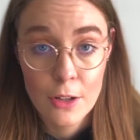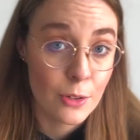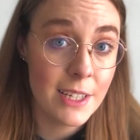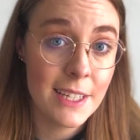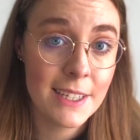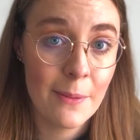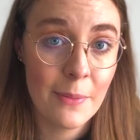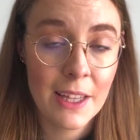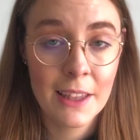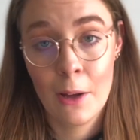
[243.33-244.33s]
this is
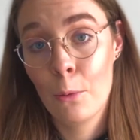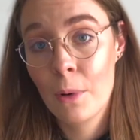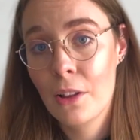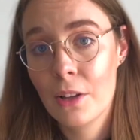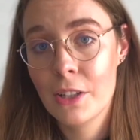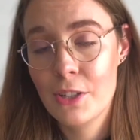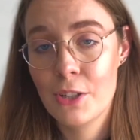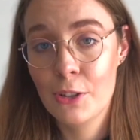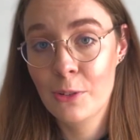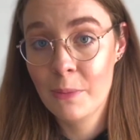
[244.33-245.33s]
something that will
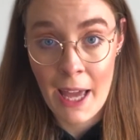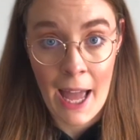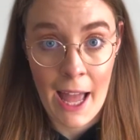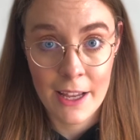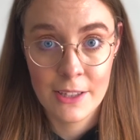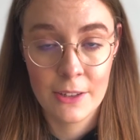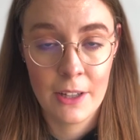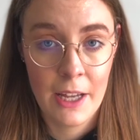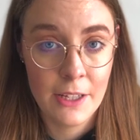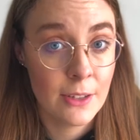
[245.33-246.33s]
consume gas,
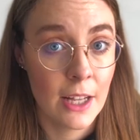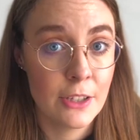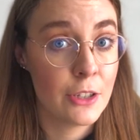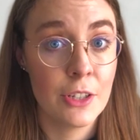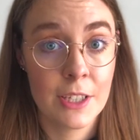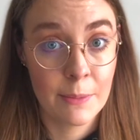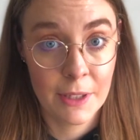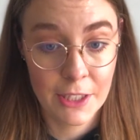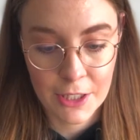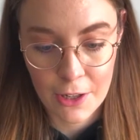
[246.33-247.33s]
okay? So that's just
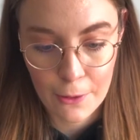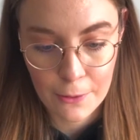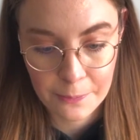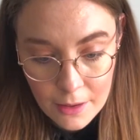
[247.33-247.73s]
something to note.